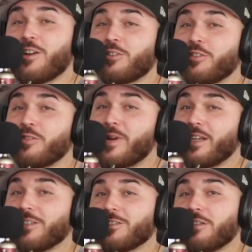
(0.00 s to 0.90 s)
Our third
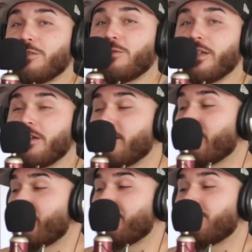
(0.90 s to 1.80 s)
mic is on the way here.
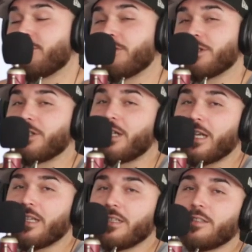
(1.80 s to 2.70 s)
I'm about to order it
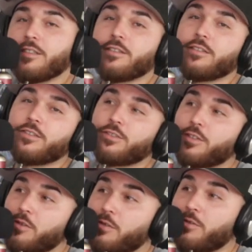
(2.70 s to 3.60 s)
today.
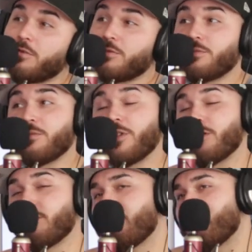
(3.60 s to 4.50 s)
So you
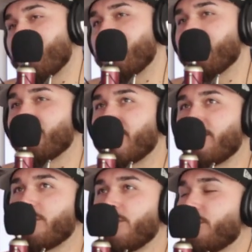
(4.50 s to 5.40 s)
know he'll be here in
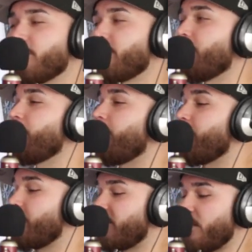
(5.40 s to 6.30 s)
maybe a week or so. You
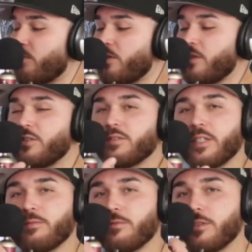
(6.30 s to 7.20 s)
know the same one of these,
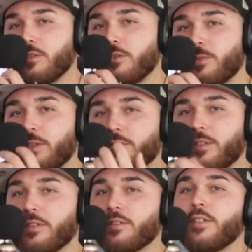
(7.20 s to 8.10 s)
like one of these mics.
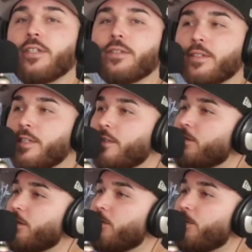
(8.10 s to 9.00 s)
Word, right man.
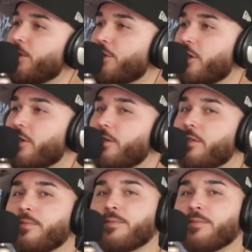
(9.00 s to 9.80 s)
Yeah, so we'll facts. be chilling.